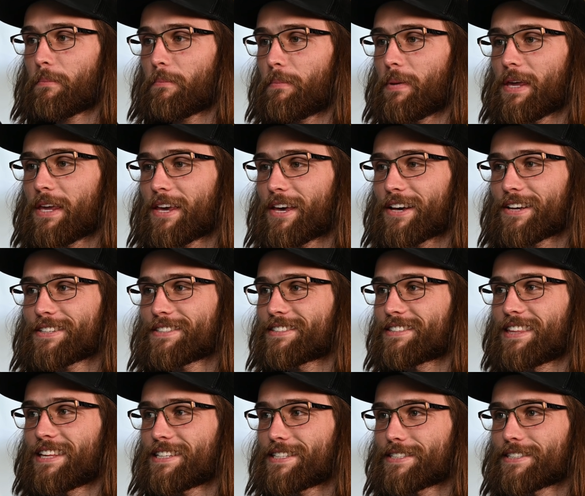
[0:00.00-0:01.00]
because
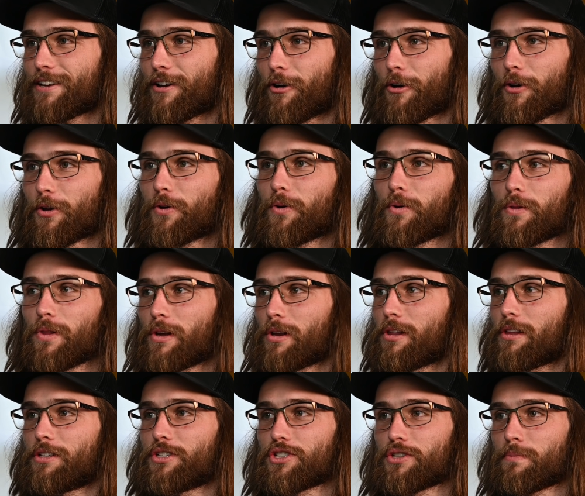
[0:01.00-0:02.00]
this article
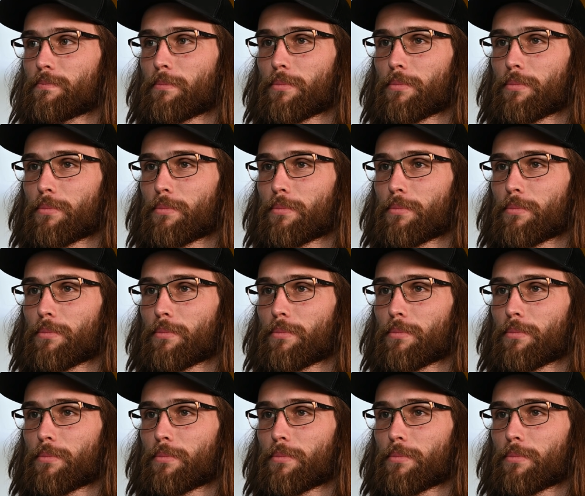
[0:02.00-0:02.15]
literally just